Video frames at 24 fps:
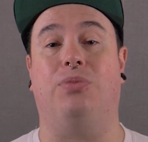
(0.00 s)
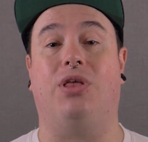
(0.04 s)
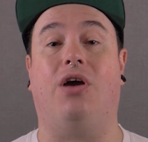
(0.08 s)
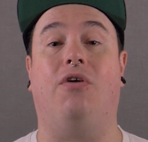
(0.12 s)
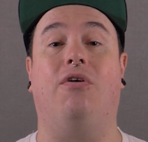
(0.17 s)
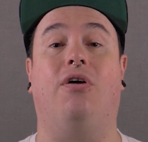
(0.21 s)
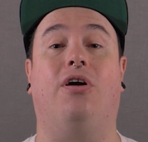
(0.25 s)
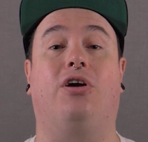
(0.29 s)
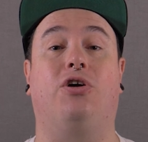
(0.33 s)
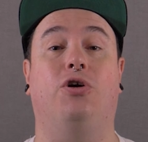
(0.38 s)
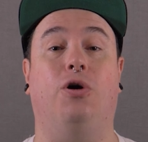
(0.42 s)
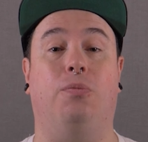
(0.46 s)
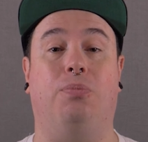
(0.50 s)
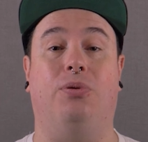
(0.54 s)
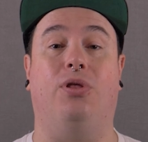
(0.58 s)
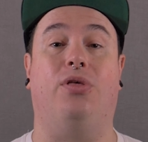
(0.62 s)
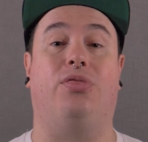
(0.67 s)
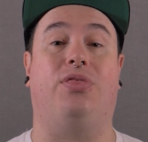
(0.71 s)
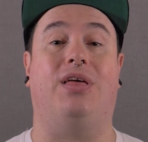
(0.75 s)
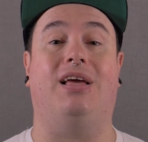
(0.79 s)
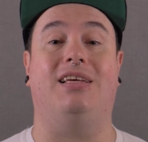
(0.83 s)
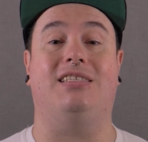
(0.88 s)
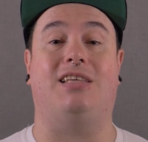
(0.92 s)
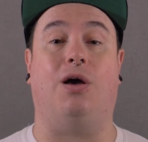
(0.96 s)
there are a couple of
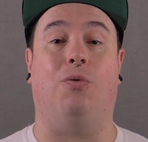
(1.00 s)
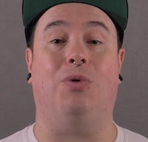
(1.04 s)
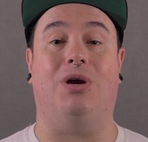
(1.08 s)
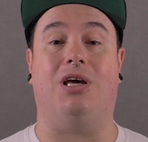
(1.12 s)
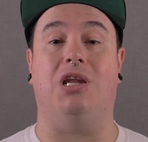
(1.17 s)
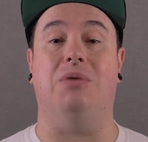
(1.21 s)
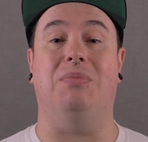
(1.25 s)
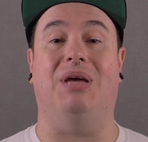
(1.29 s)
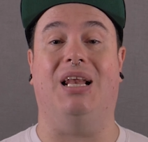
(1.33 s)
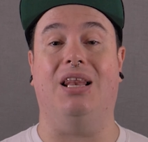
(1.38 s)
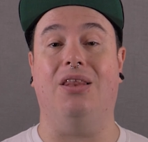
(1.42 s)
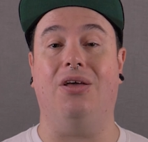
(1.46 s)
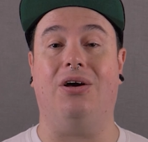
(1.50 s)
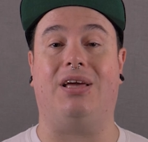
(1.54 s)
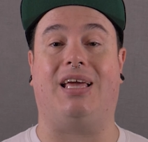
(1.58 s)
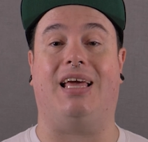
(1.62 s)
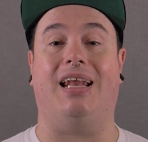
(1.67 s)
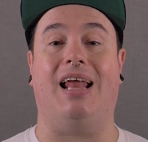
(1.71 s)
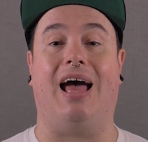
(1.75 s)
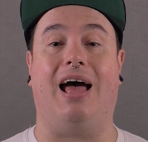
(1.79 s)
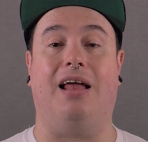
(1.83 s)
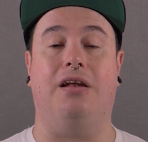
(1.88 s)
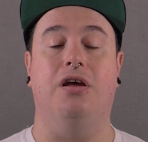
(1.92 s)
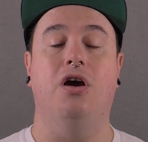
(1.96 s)
things that we're going to be
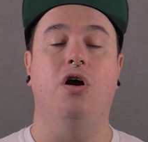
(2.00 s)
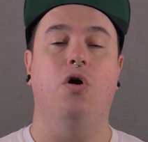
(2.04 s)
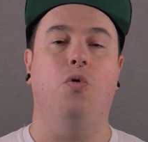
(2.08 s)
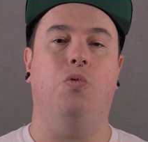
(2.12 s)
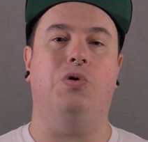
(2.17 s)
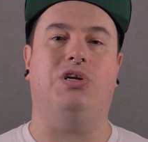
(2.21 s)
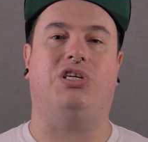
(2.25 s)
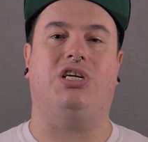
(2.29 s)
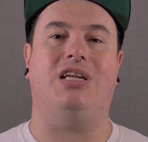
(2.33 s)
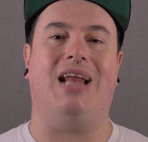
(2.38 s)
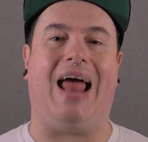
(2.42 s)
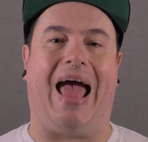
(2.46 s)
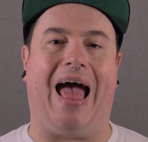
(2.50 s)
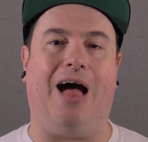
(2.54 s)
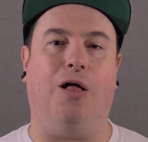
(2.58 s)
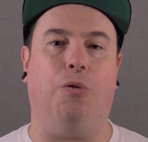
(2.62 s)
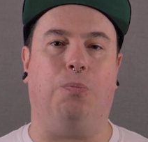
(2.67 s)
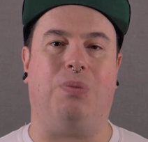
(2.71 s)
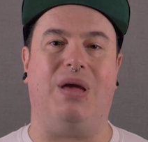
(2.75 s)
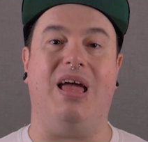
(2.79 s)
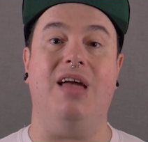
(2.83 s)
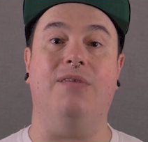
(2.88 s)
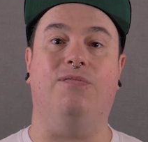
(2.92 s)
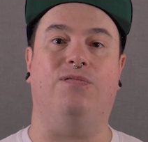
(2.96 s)
looking at which can
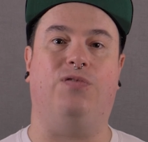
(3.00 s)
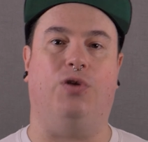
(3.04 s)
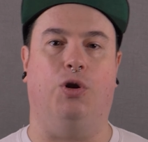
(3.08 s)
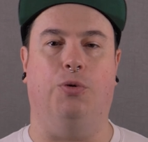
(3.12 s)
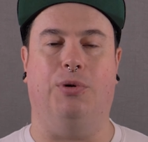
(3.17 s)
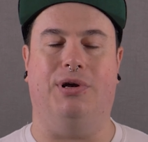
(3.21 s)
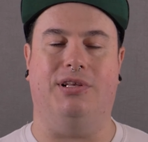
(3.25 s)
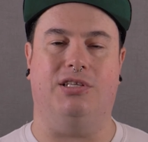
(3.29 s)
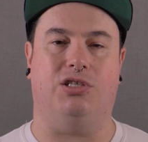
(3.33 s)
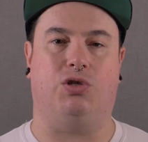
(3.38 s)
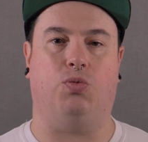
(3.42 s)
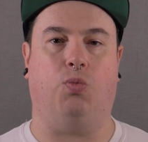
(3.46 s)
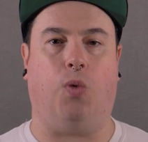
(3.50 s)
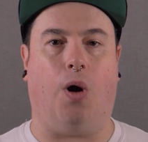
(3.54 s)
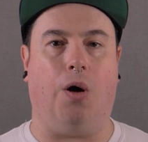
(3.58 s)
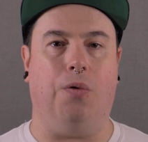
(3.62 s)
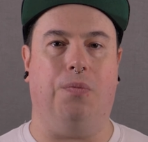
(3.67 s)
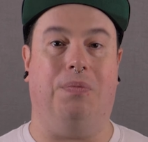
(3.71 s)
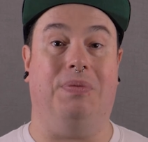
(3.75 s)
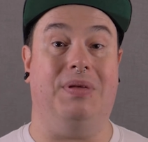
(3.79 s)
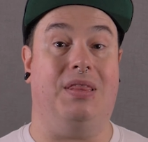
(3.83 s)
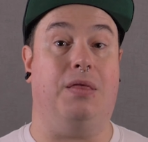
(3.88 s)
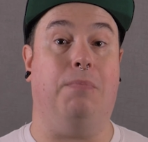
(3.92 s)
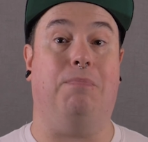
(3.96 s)
help influence what
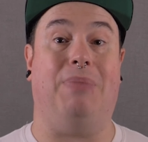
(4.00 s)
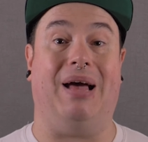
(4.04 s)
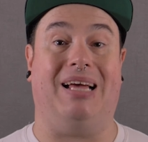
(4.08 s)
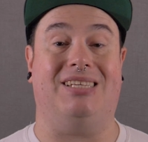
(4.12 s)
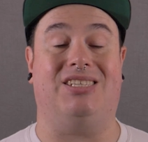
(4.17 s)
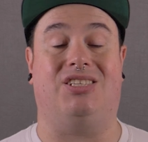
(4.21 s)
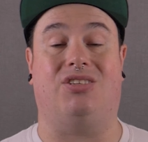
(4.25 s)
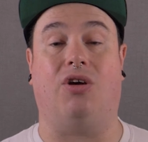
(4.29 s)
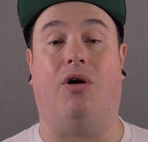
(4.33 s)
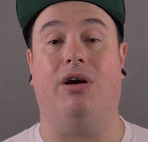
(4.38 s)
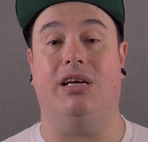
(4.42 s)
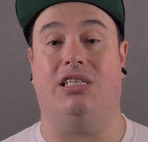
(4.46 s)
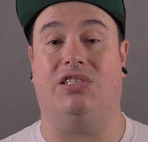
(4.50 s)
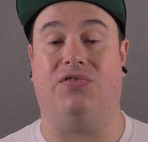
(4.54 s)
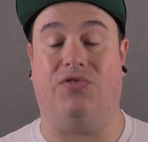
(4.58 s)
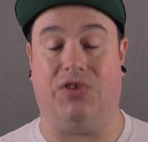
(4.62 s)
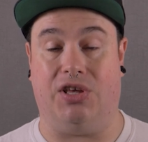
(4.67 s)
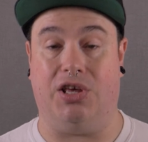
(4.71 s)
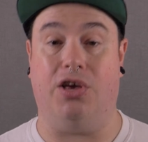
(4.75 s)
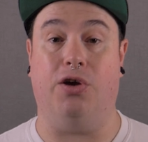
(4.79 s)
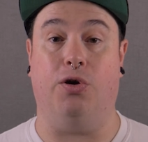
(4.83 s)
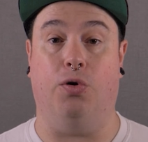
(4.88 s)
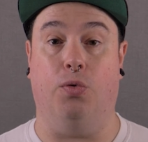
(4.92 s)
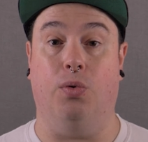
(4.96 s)
would be the best size for
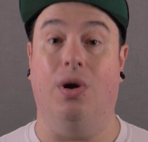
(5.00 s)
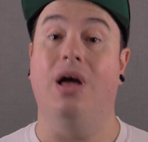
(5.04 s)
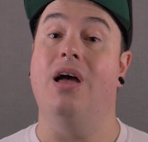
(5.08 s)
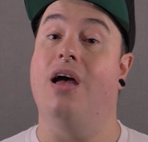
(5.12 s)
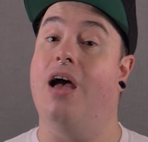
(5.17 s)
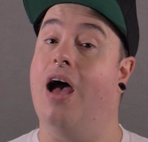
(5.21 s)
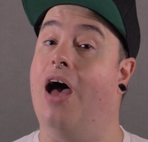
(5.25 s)
you.